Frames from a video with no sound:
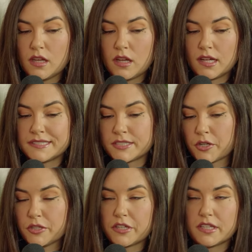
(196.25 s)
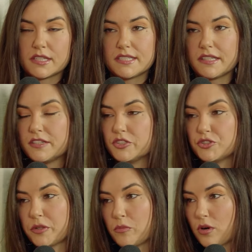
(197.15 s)
I started looking into the
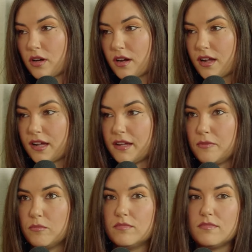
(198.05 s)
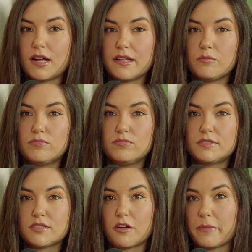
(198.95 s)
industry more. I, I
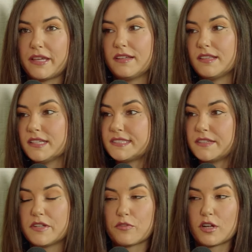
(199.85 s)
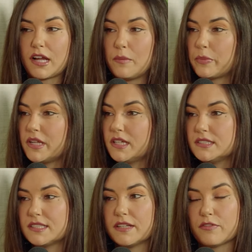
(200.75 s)
started making lists of different
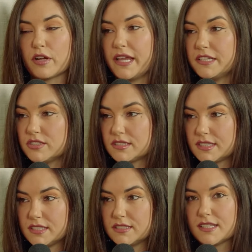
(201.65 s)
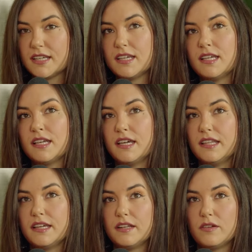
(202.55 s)
companies and different agencies. And
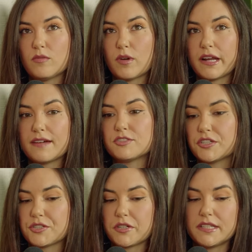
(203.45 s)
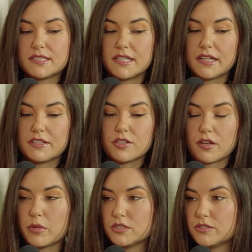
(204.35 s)
then right after I turned 18, I took a
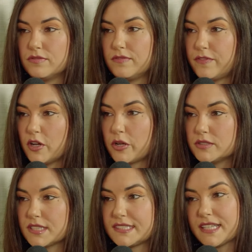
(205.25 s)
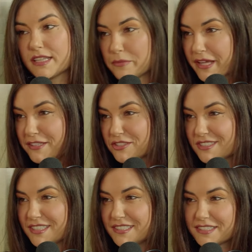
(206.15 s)
bunch of photos. I sent them to
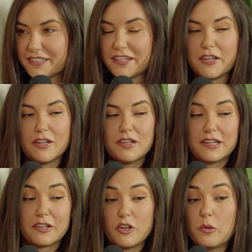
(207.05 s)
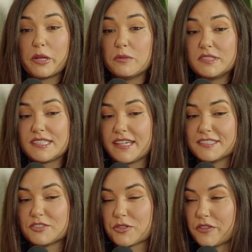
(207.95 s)
agencies and like nobody was
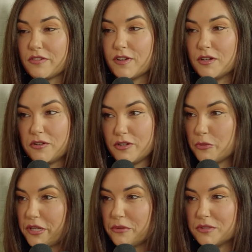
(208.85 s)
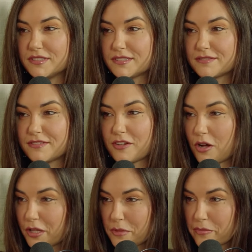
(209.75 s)
answering the phone, nobody was
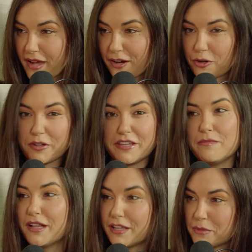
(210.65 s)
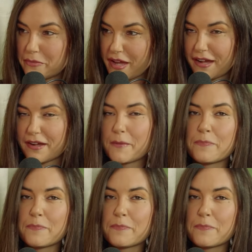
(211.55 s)
calling me back or mm-hmm. emailing me back.